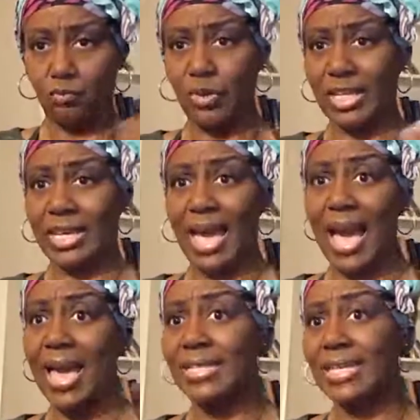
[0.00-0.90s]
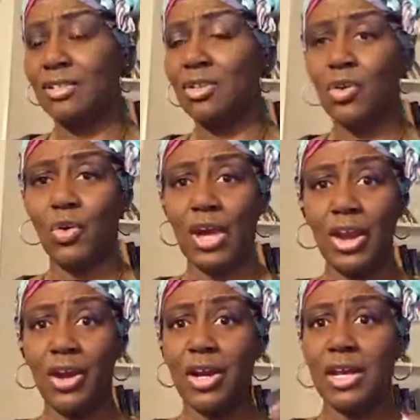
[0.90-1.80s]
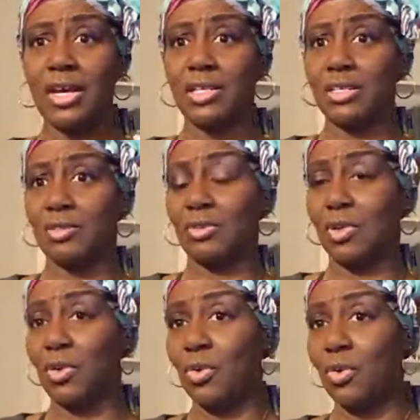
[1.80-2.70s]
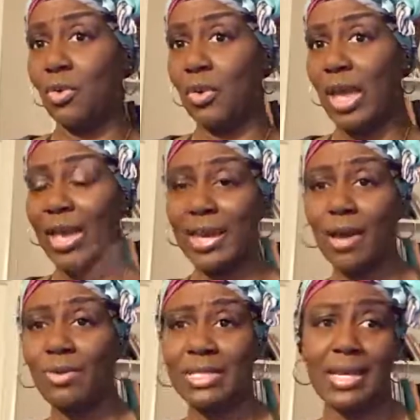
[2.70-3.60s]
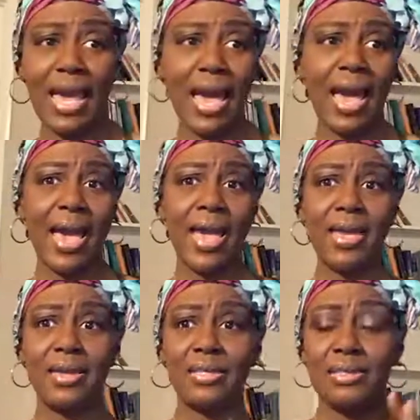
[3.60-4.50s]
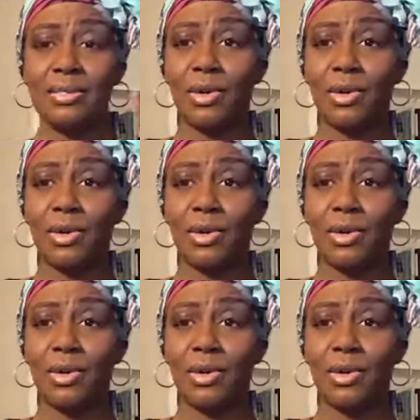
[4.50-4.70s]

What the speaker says: For the guys, haircuts, hanging out with the guys,